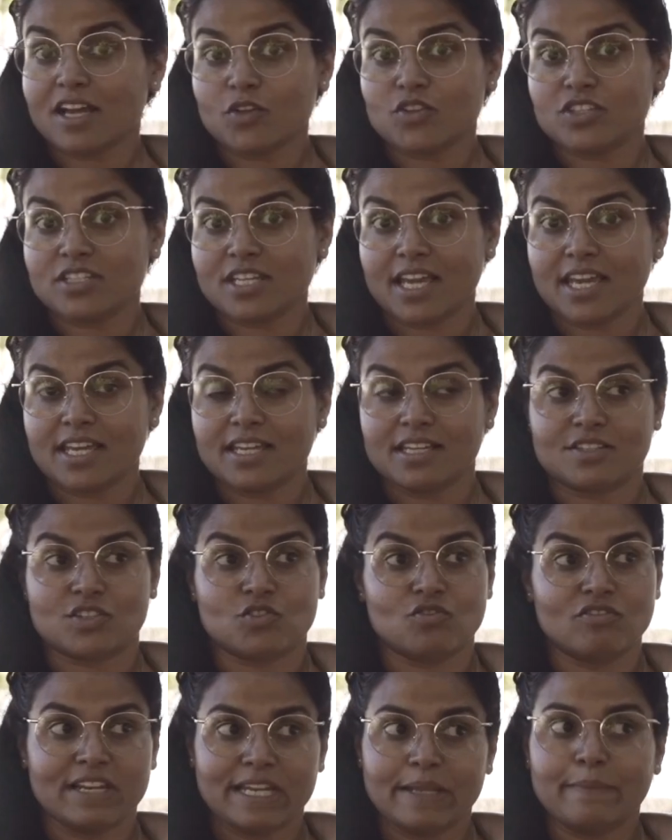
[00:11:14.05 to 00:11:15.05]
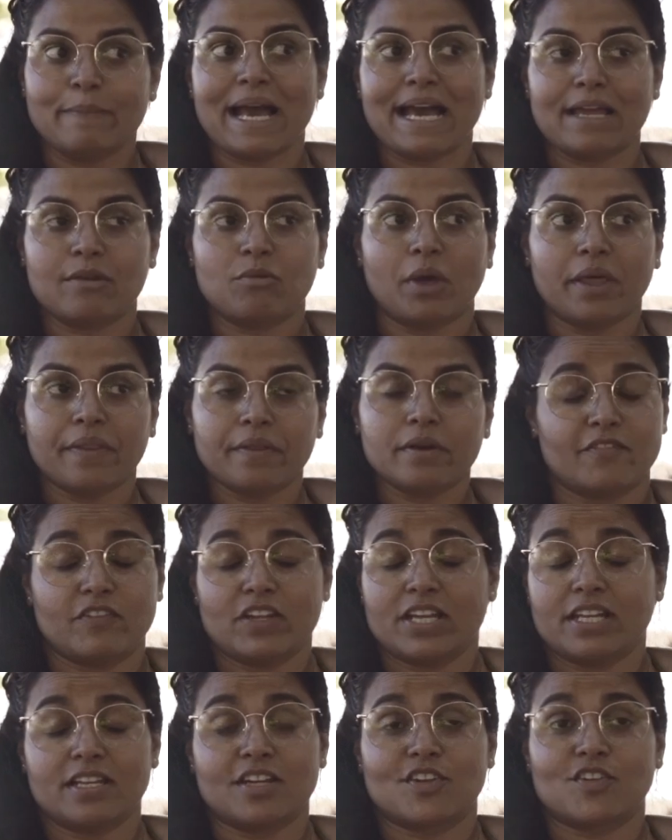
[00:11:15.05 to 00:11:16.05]
outside, it's really bad weather,
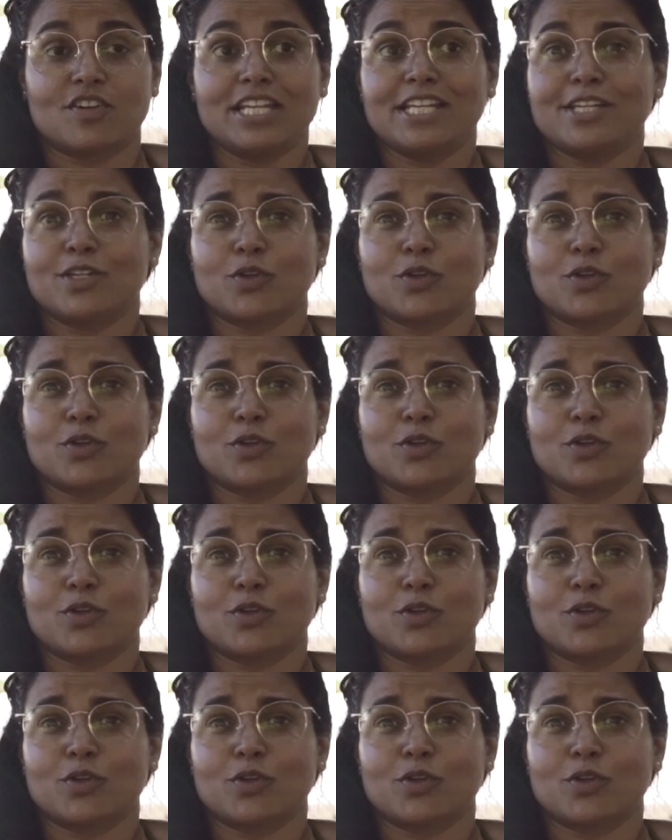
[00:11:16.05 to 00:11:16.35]
we're in a really